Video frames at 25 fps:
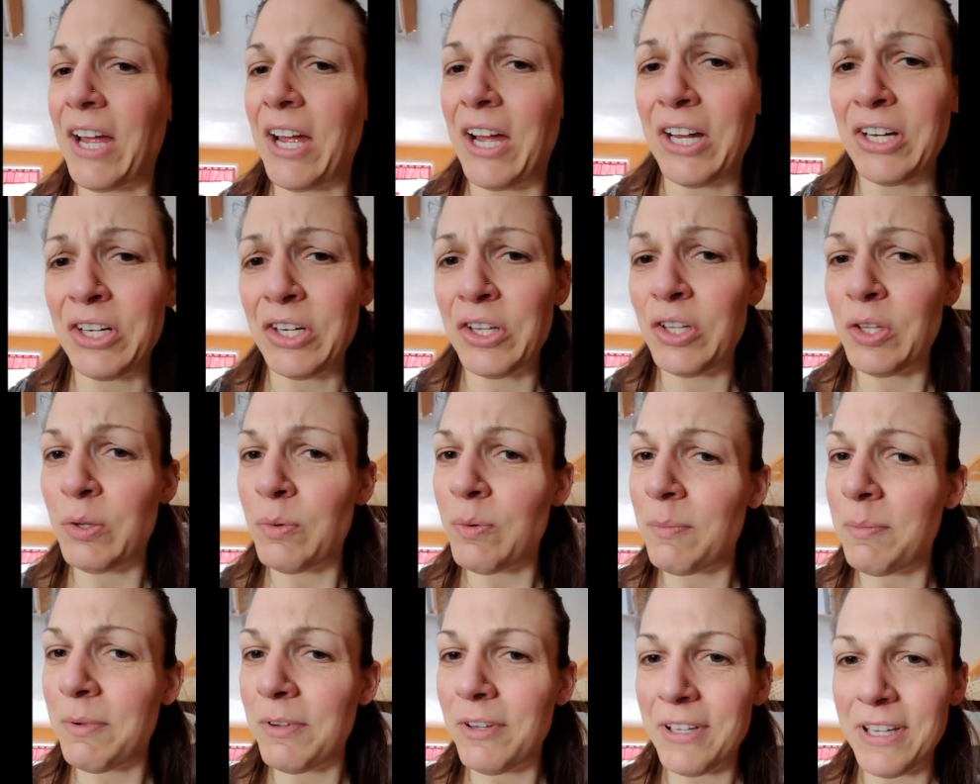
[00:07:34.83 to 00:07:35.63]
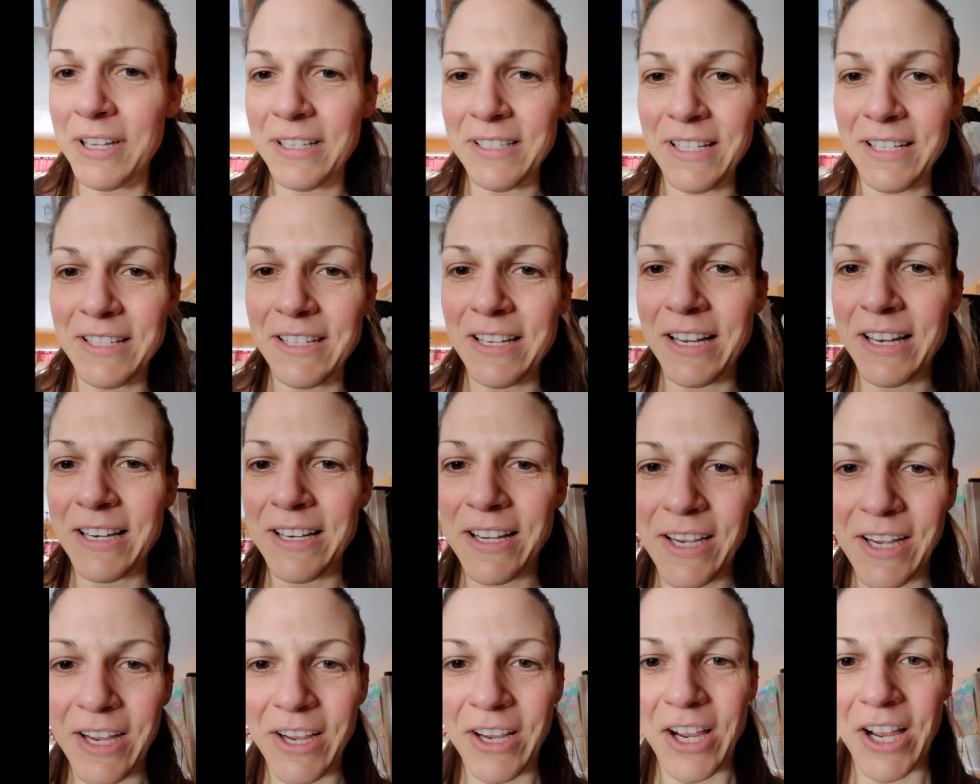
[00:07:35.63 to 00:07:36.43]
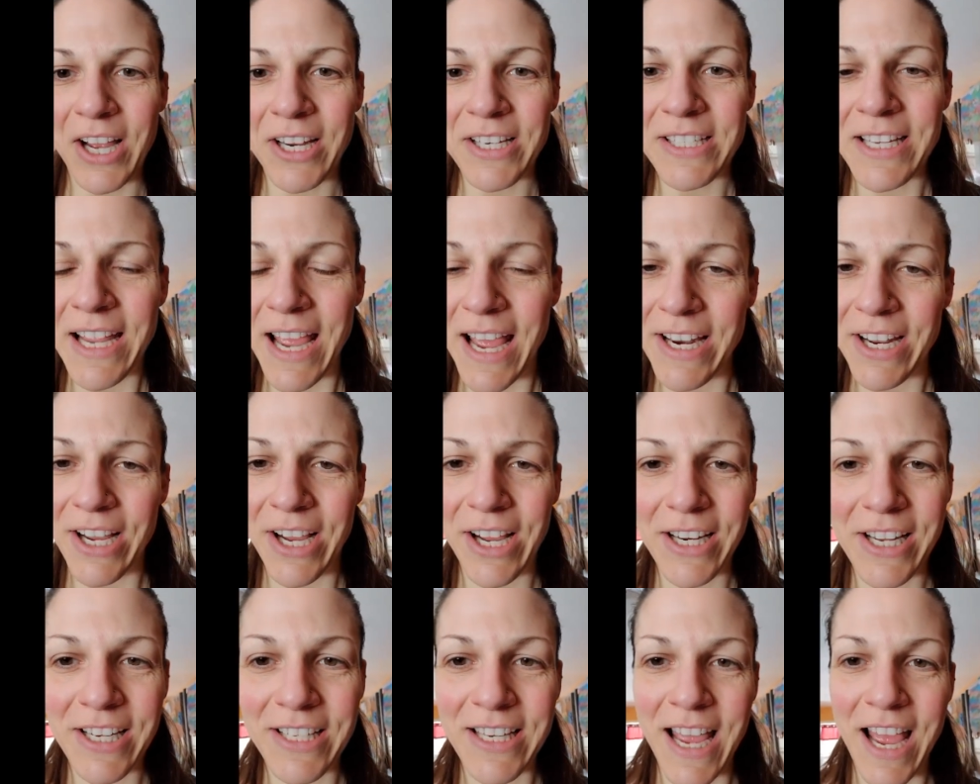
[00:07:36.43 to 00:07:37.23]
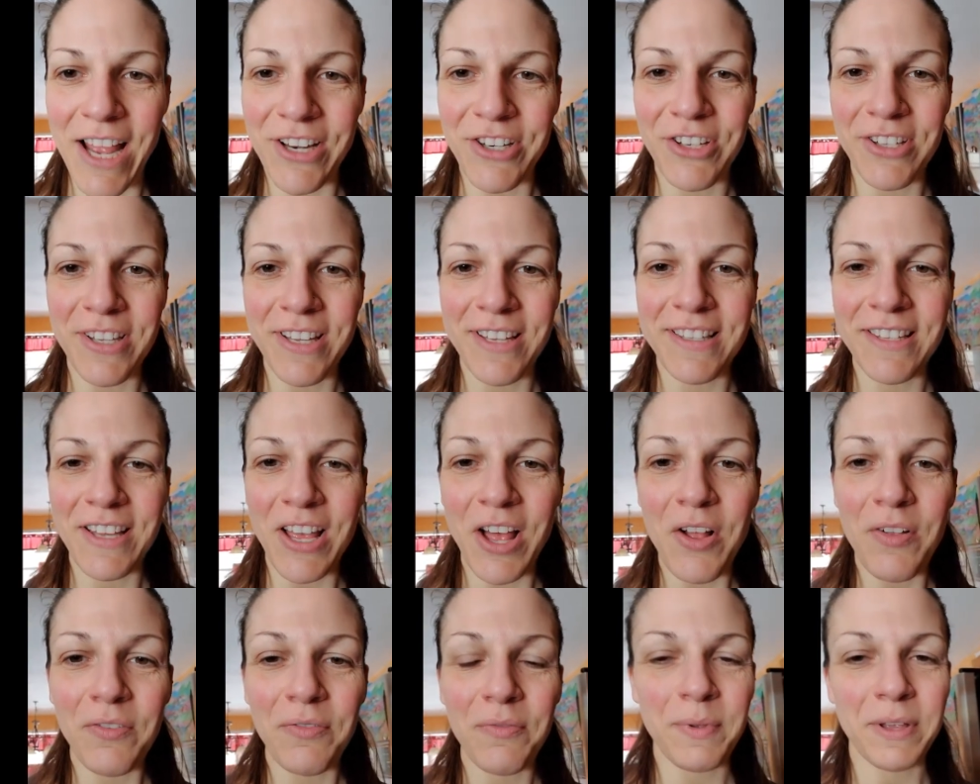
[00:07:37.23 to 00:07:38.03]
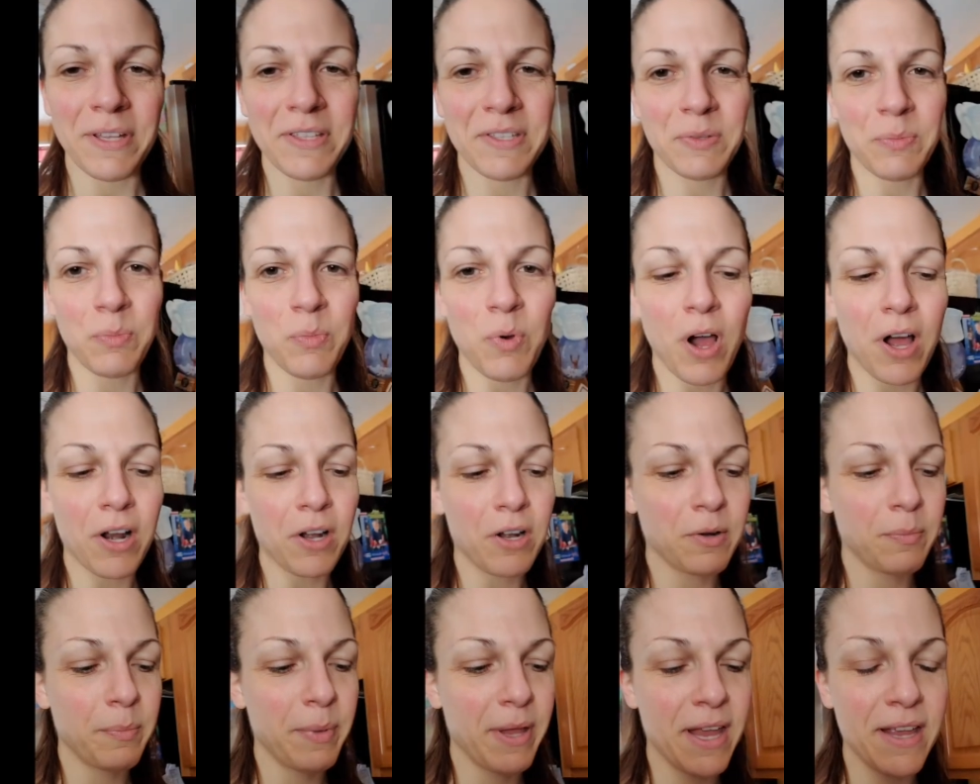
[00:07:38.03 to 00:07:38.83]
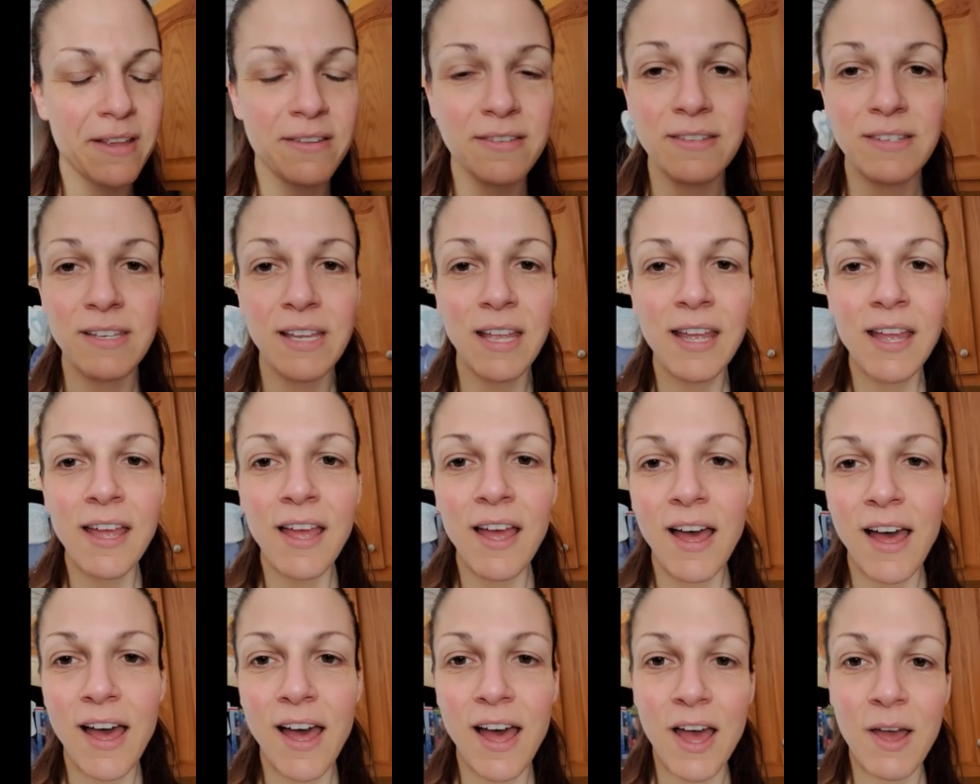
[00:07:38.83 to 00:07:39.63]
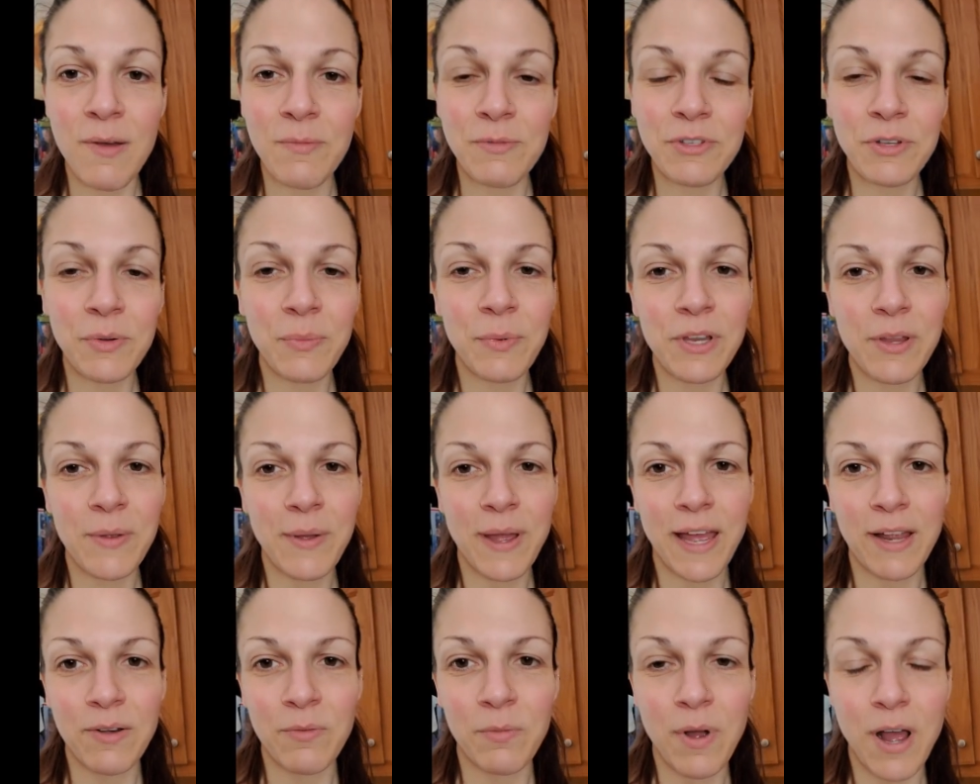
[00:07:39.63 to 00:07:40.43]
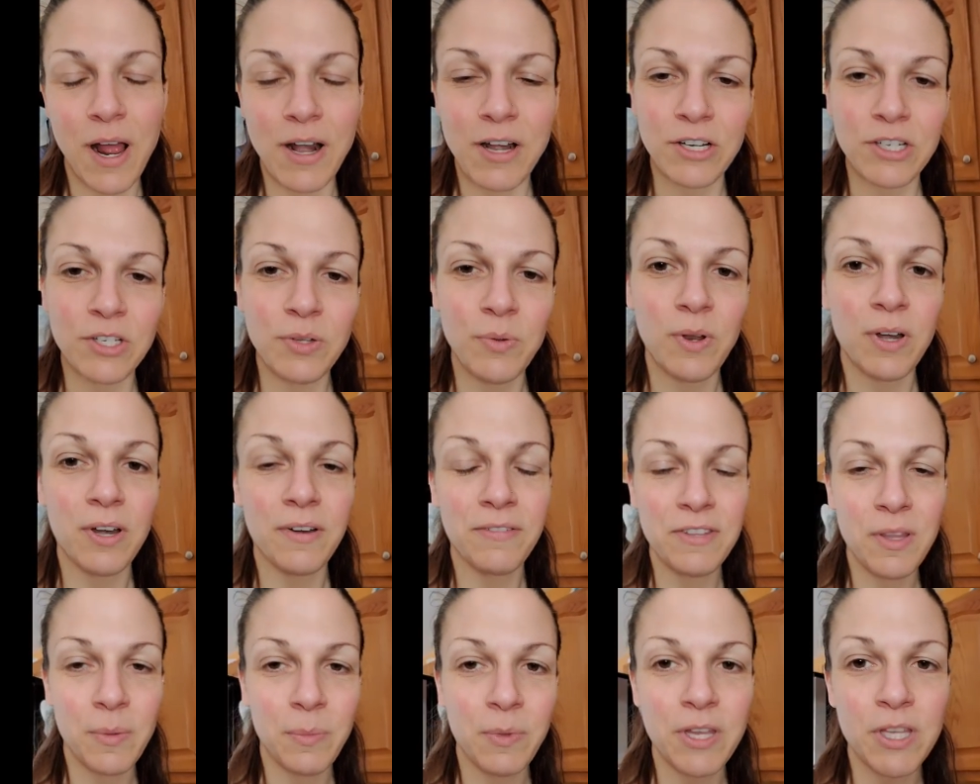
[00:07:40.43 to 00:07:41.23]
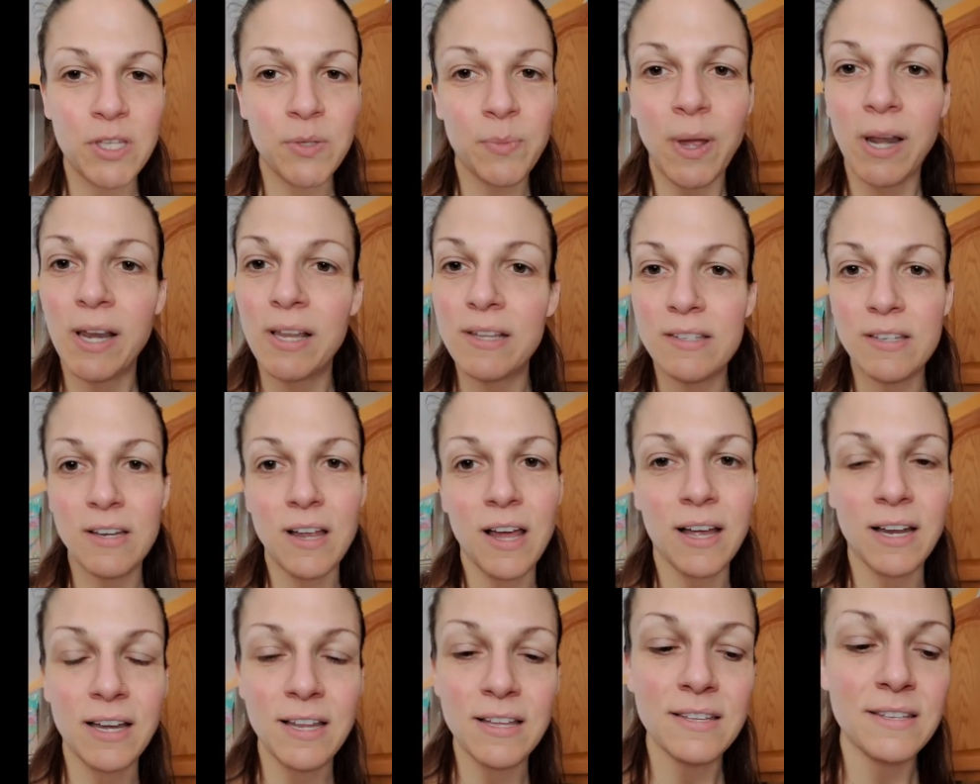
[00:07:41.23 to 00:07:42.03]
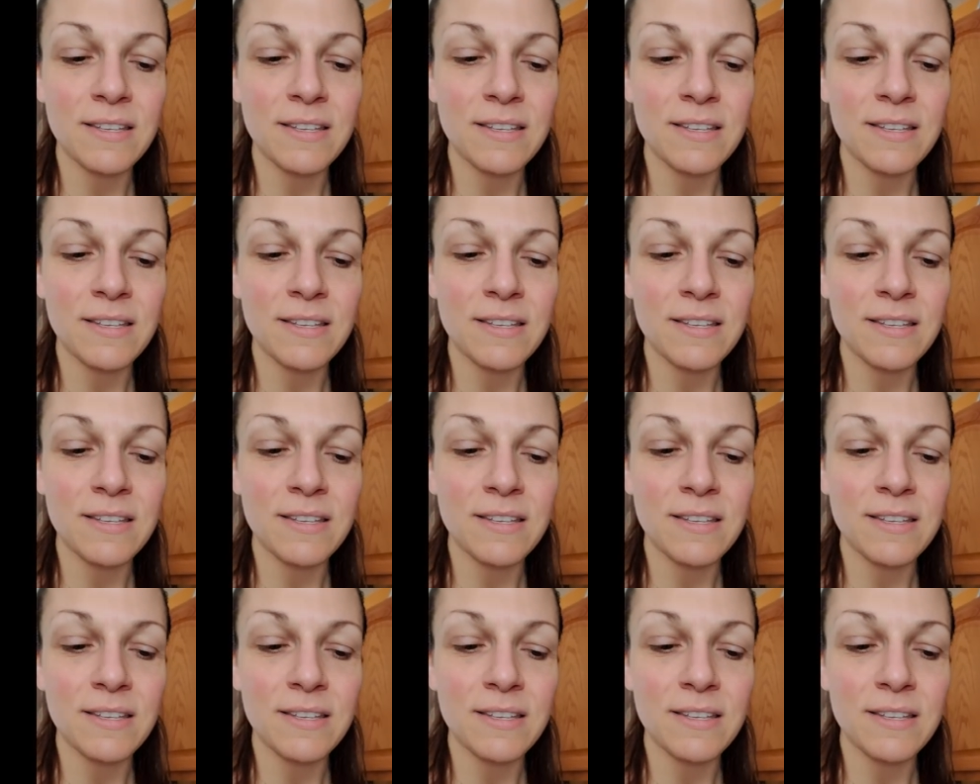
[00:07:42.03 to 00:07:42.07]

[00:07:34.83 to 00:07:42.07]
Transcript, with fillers: unglueable. It, it unattaches itself. It's water based. Um, so when you add water to it, if something's wet, it's not going to